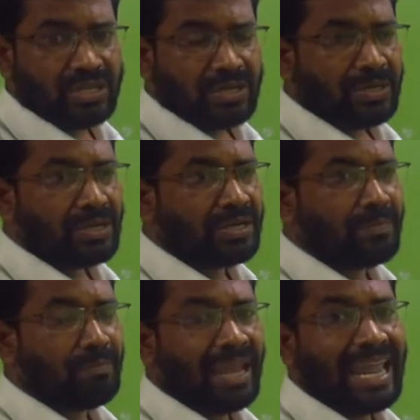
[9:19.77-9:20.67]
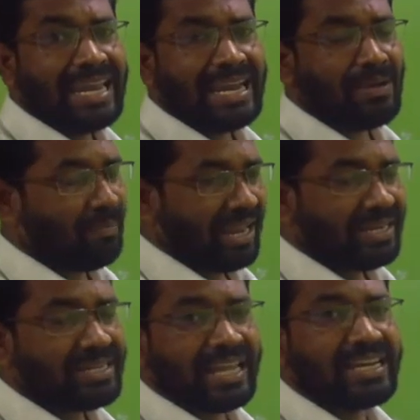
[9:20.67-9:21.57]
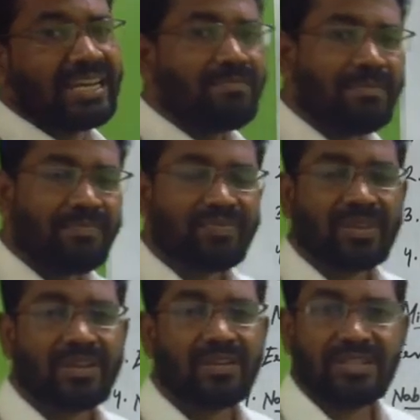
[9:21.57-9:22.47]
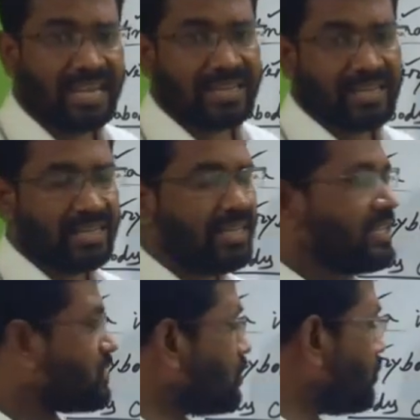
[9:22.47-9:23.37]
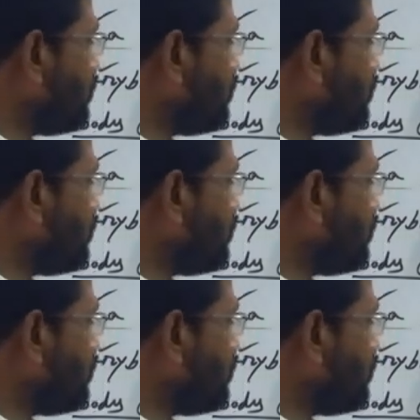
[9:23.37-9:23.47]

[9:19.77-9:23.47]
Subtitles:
make negative tag. So do